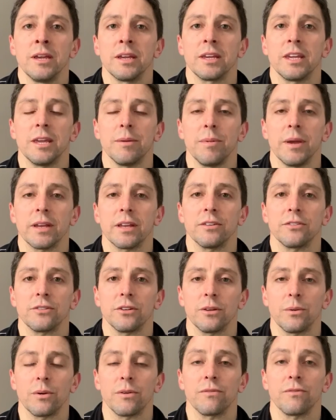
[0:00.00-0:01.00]
keep making sure
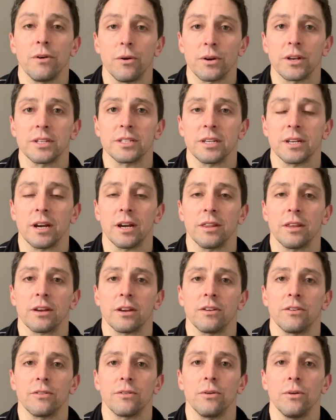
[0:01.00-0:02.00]
that we're focusing on the
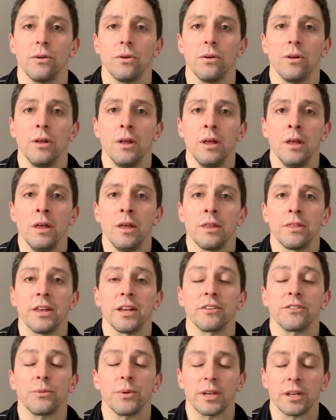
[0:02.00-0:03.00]

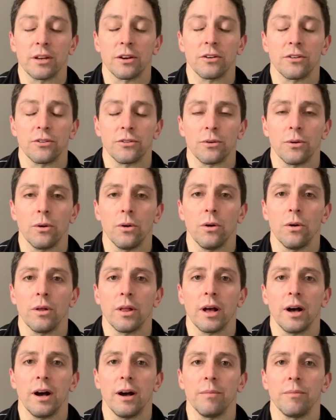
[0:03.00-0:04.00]
things that we can control.